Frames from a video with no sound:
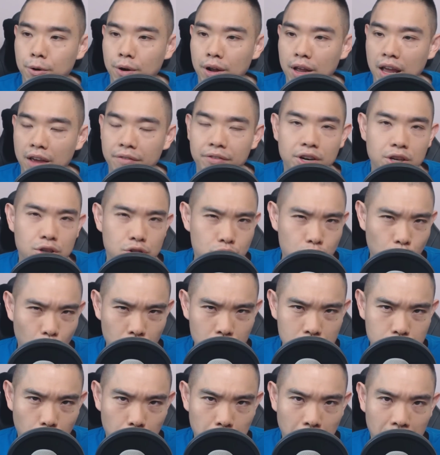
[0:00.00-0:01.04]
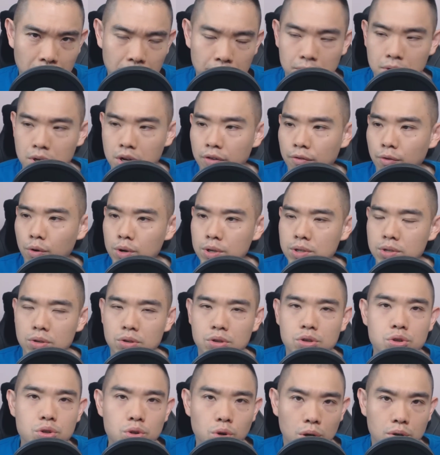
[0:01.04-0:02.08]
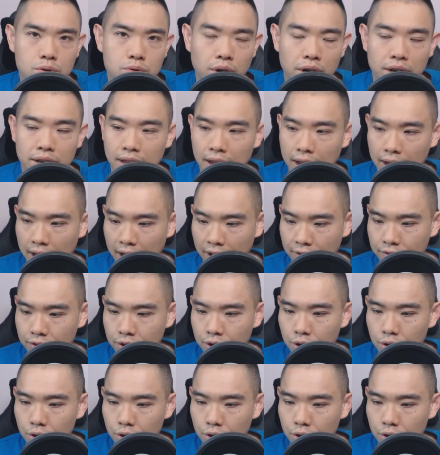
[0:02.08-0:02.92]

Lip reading: having the strongest momentum. Focus on stocks, right, that have,